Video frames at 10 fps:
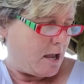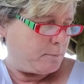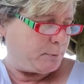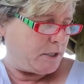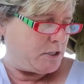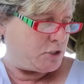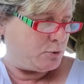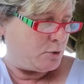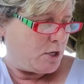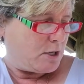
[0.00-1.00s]
A place
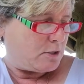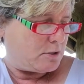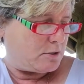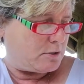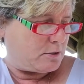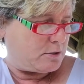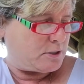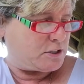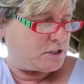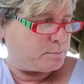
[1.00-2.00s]
you
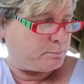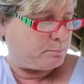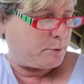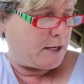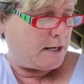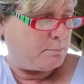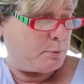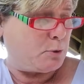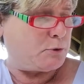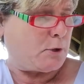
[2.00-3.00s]
could sprain
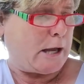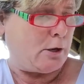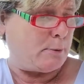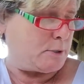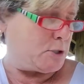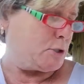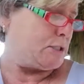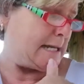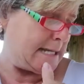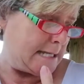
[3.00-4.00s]
both your elbow and your
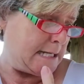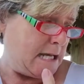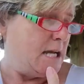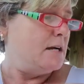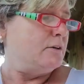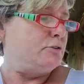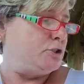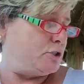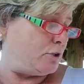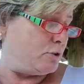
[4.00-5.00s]
chin.
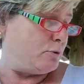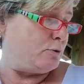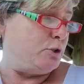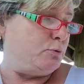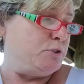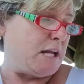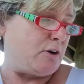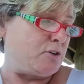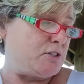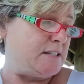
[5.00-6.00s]
Do you
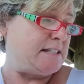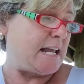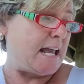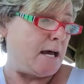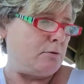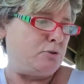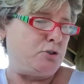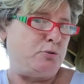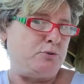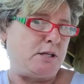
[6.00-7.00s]
dare to stay out?
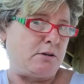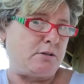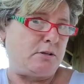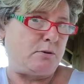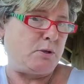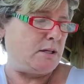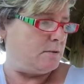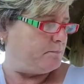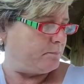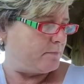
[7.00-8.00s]
Do you dare to go
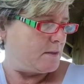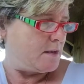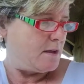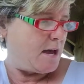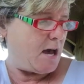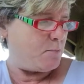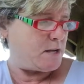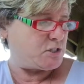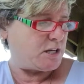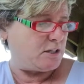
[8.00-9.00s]
in? How
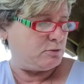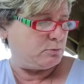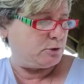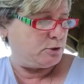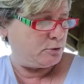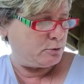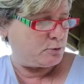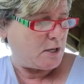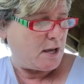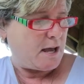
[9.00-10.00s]
much can you
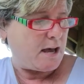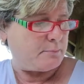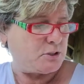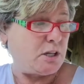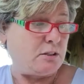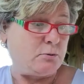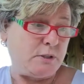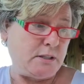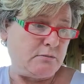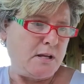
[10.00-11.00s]
lose? How much can you
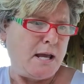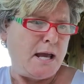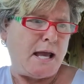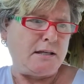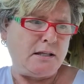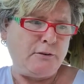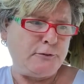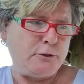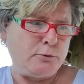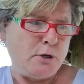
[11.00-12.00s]
win? And
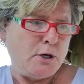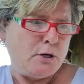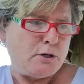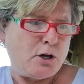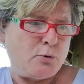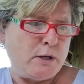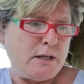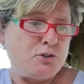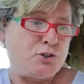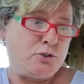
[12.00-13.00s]
if you go
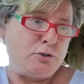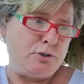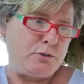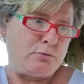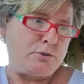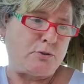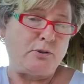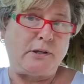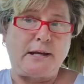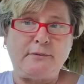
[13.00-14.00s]
in, should you
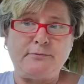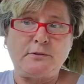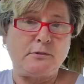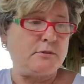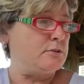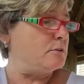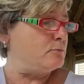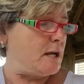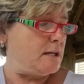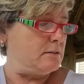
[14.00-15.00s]
turn left or turn
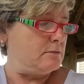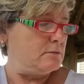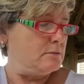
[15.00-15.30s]
right?